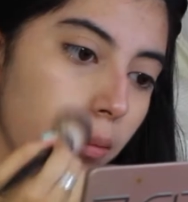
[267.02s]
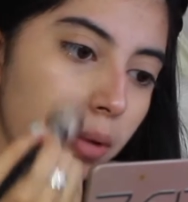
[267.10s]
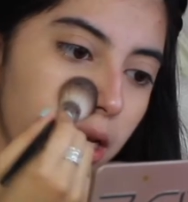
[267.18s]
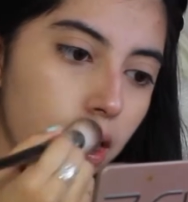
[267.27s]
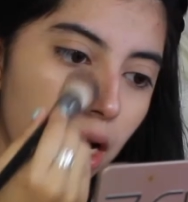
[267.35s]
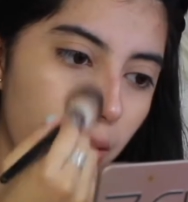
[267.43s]

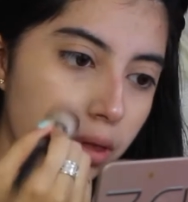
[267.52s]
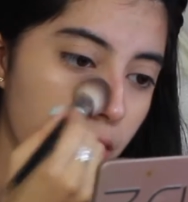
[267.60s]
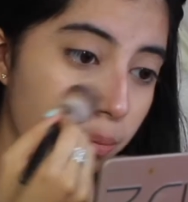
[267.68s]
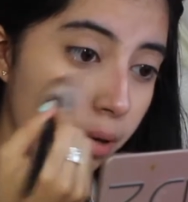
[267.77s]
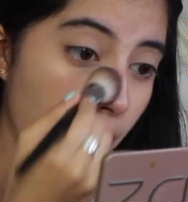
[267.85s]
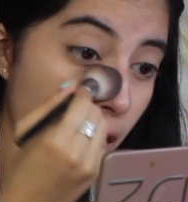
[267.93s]
blend it out with
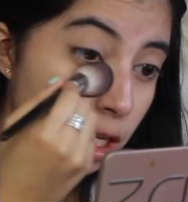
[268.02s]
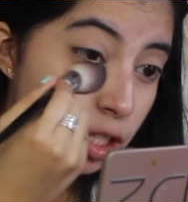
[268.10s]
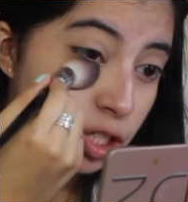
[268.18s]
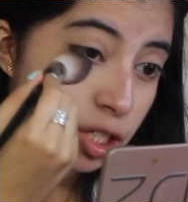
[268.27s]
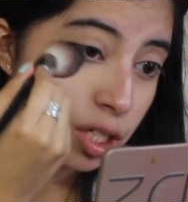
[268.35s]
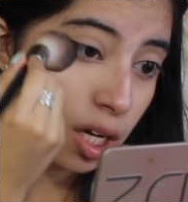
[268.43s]
the
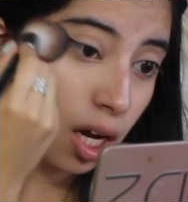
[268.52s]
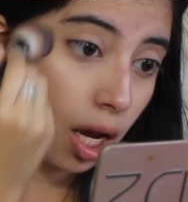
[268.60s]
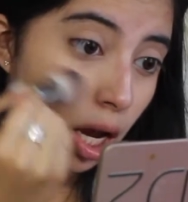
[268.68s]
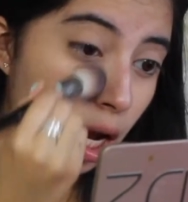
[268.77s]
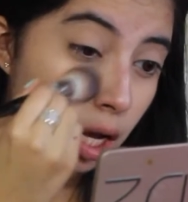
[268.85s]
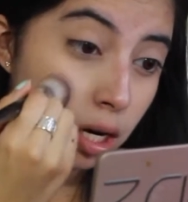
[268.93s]
brush,
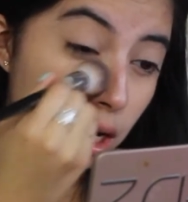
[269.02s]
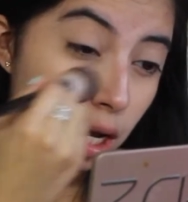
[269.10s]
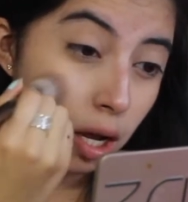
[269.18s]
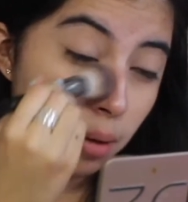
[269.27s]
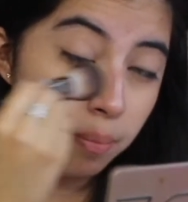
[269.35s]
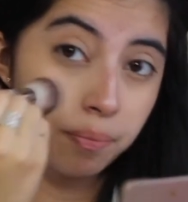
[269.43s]
and
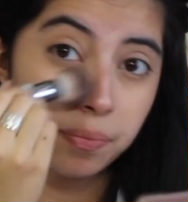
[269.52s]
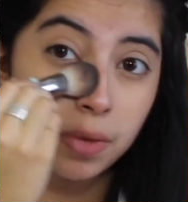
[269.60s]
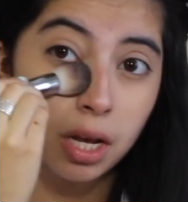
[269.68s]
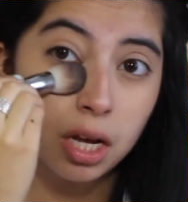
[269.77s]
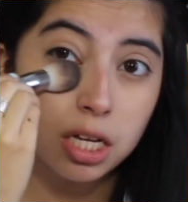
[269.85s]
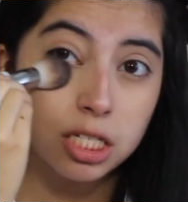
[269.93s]

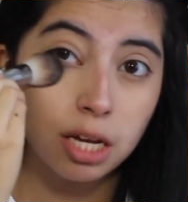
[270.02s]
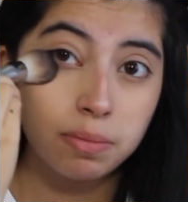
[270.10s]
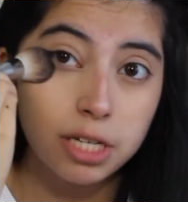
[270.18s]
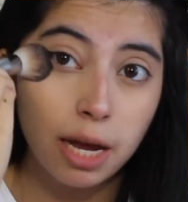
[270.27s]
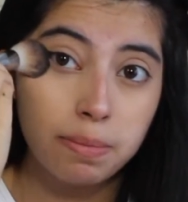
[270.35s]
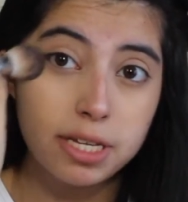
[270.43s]

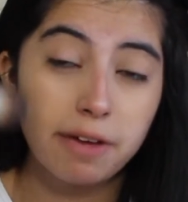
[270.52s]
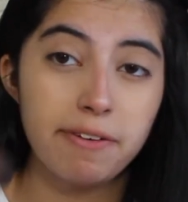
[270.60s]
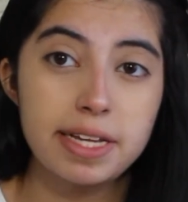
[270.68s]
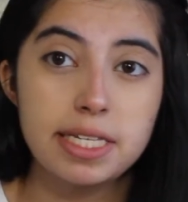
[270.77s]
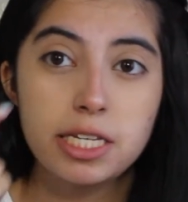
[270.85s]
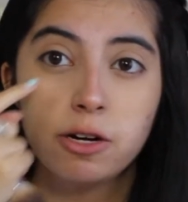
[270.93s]
sometimes if
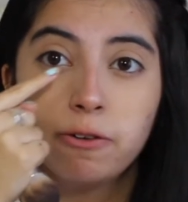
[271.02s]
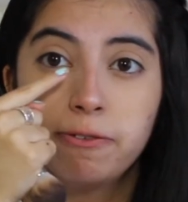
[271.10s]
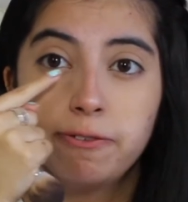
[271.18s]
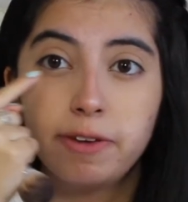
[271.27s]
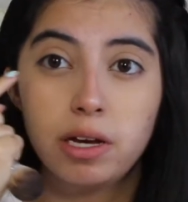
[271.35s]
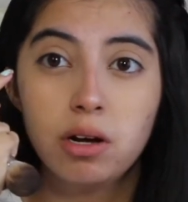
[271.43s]
I still
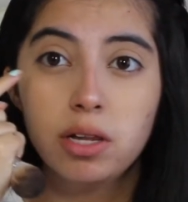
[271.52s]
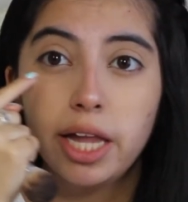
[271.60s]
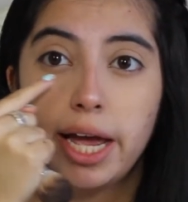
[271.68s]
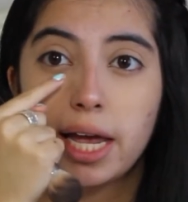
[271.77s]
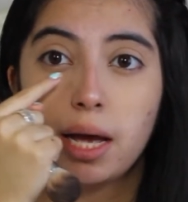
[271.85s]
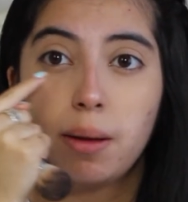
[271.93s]
feel
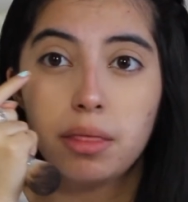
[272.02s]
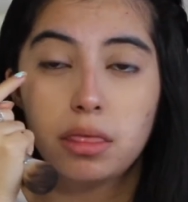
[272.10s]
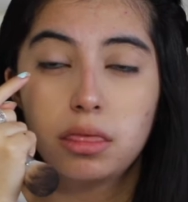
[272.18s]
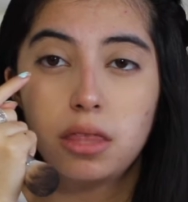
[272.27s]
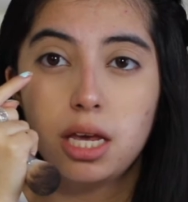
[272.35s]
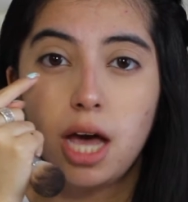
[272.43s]
like
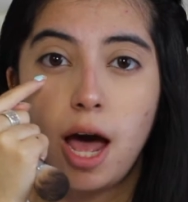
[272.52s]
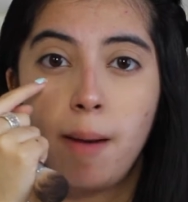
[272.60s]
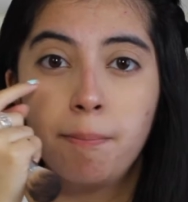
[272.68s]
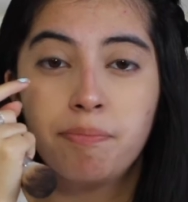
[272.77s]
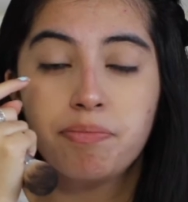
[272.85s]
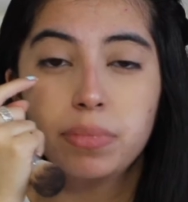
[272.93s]
the
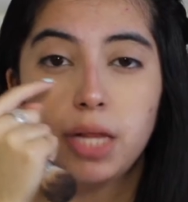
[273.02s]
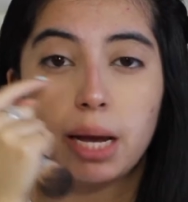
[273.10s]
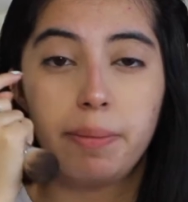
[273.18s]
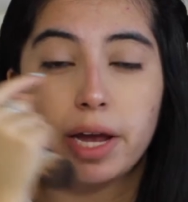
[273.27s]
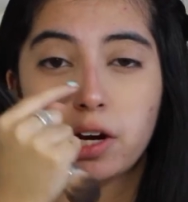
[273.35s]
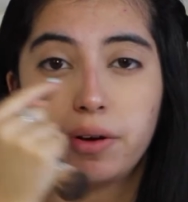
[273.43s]

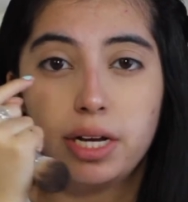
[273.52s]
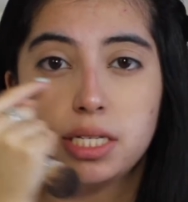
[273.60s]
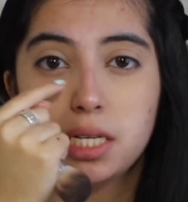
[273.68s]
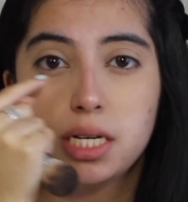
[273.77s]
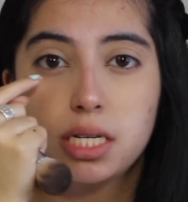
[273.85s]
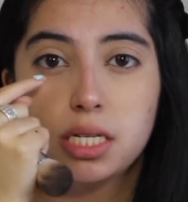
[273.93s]
like my
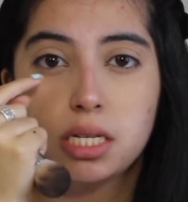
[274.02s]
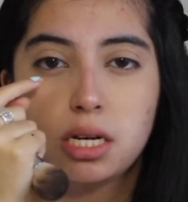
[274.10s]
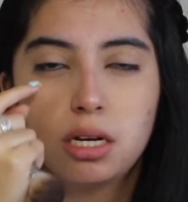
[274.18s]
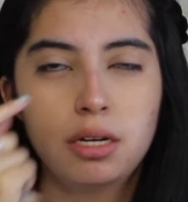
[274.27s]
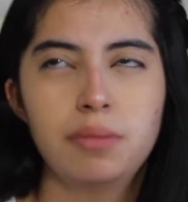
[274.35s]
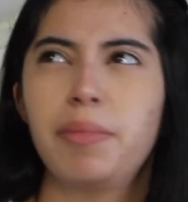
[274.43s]
creases,
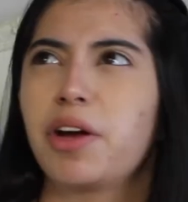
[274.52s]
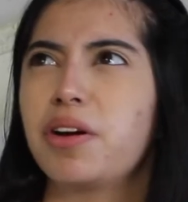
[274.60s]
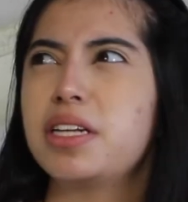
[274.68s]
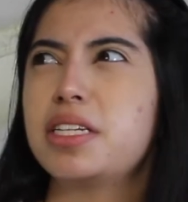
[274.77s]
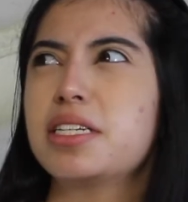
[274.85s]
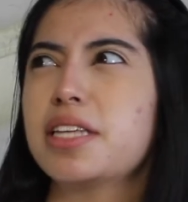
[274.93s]

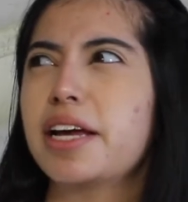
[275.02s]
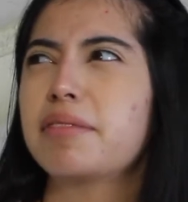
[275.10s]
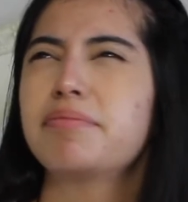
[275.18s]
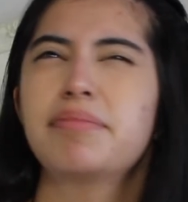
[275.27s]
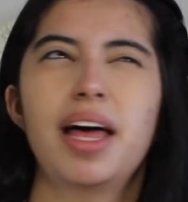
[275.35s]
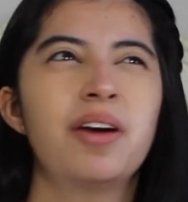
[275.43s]
like,
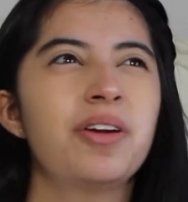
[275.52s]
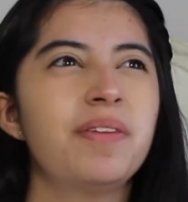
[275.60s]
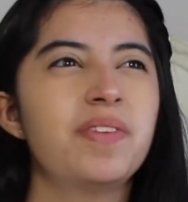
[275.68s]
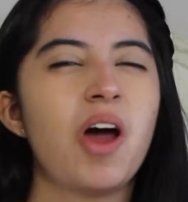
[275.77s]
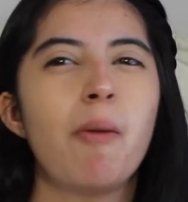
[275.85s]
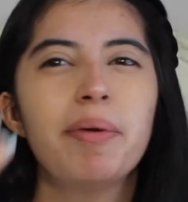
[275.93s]
I don't
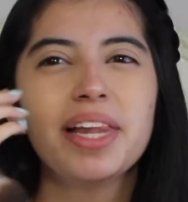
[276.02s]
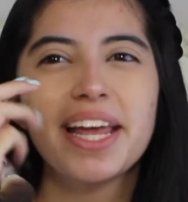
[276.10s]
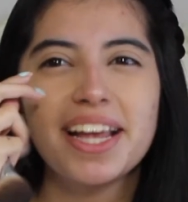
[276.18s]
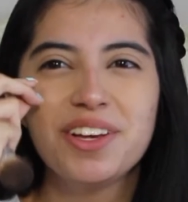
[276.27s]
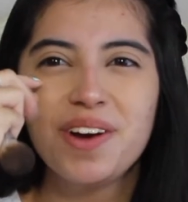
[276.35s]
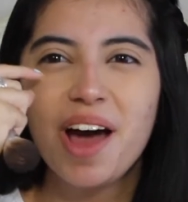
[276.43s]
even know, but
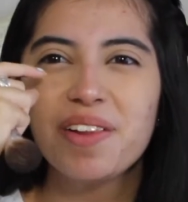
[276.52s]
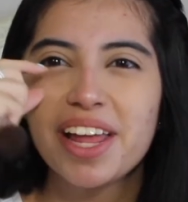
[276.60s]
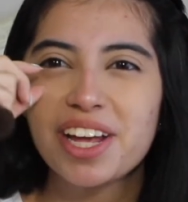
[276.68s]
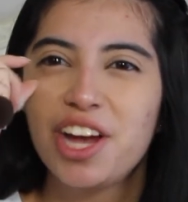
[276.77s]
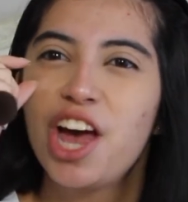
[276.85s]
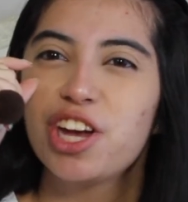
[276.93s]
like, you know how like